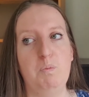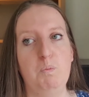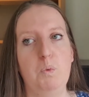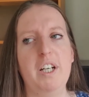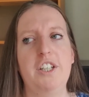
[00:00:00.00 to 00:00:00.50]

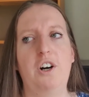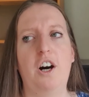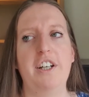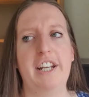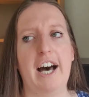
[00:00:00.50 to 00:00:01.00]
where you
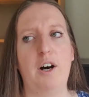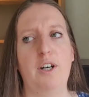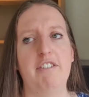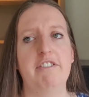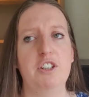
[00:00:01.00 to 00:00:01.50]
are now
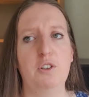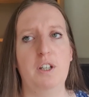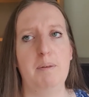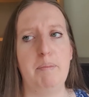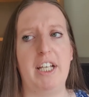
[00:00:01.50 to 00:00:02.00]
and feel
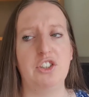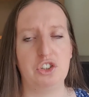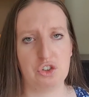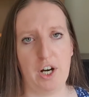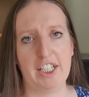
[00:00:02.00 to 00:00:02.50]
immense
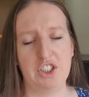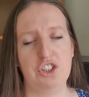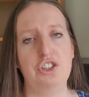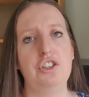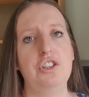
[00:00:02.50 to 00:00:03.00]

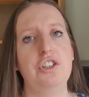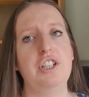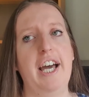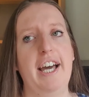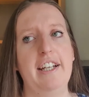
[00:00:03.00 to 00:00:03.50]

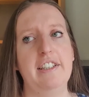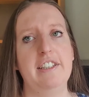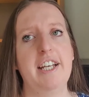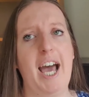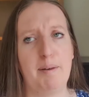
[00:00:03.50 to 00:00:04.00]
gratitude and
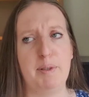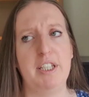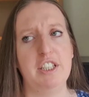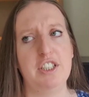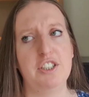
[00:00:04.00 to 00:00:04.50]

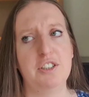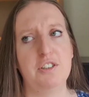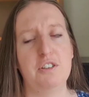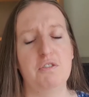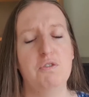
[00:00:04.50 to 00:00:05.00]
happiness
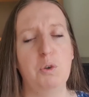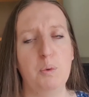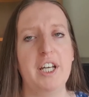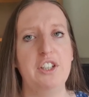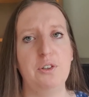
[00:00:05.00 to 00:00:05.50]
for
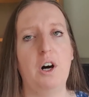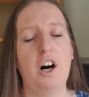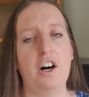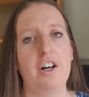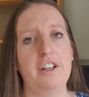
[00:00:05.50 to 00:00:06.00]
where you
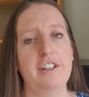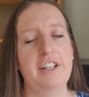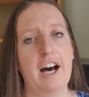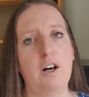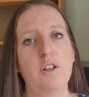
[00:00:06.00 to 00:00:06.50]
are
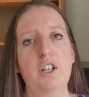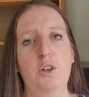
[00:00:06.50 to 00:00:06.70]
now.